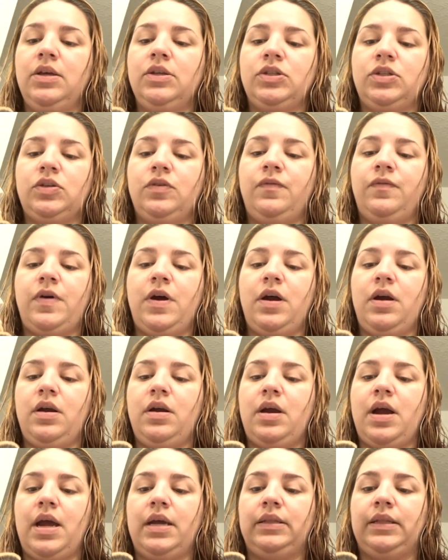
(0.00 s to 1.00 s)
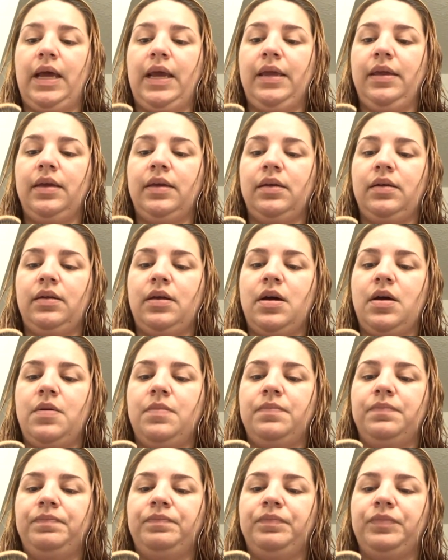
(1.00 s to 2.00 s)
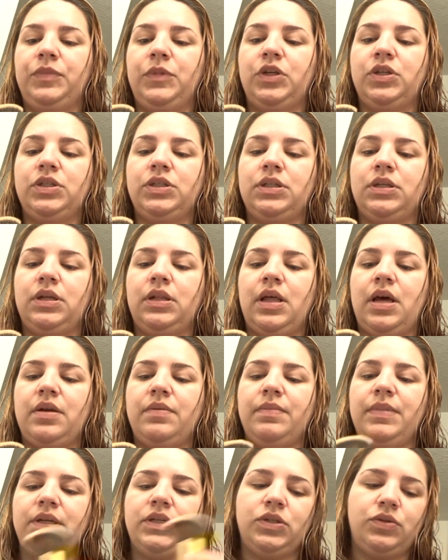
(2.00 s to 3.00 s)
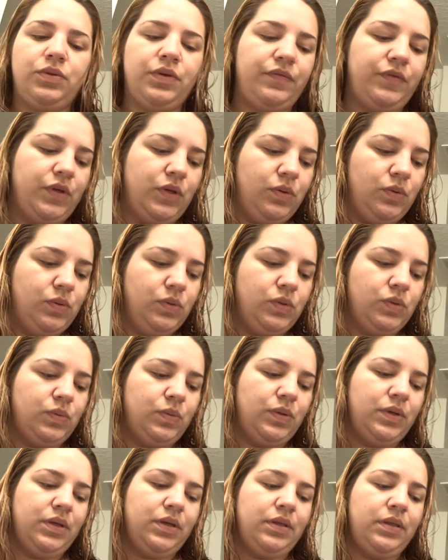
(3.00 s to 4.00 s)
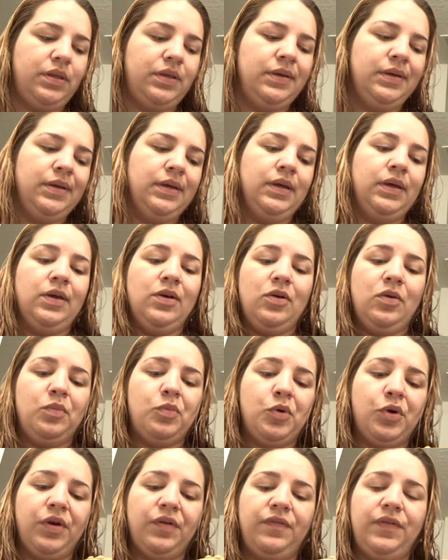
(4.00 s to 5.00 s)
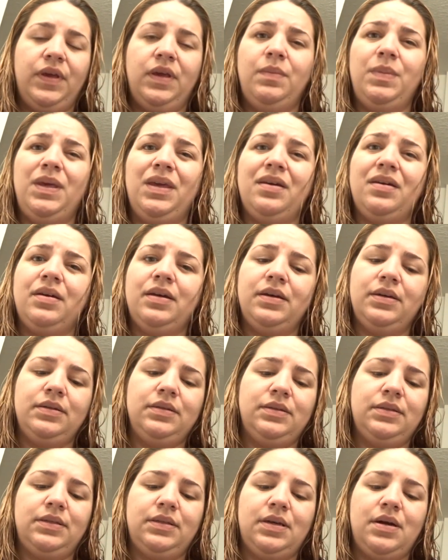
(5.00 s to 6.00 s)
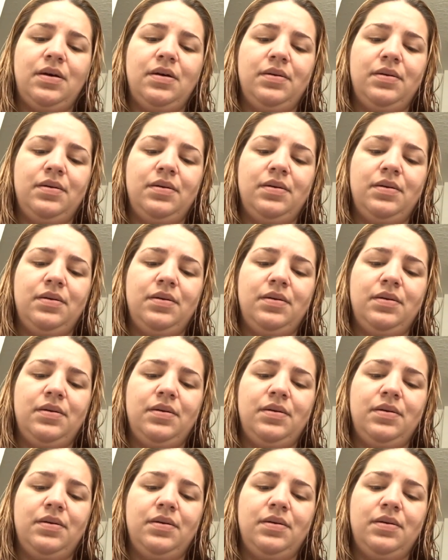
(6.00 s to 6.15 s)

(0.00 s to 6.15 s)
so far I like it. There's a lot of mixed reviews with Morphe because